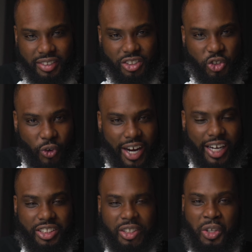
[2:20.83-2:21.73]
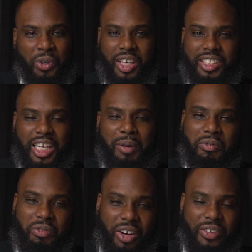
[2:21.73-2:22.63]
Trash. So yes, I'm
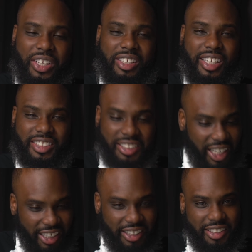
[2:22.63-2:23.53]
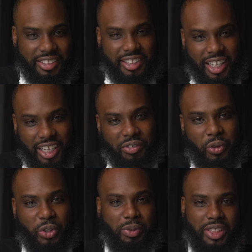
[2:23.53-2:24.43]
very excited to have
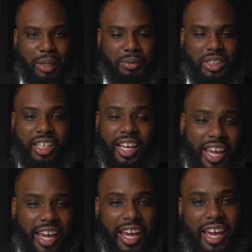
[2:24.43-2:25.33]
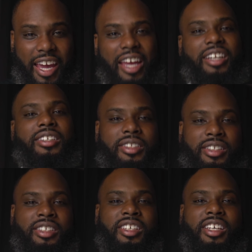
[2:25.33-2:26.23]
USB Type C, and
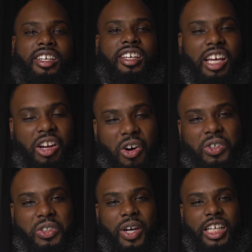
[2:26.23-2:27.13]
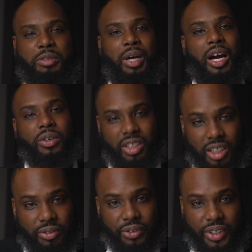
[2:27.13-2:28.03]
it also has power
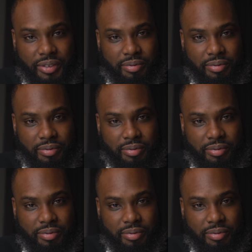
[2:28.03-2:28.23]
delivery.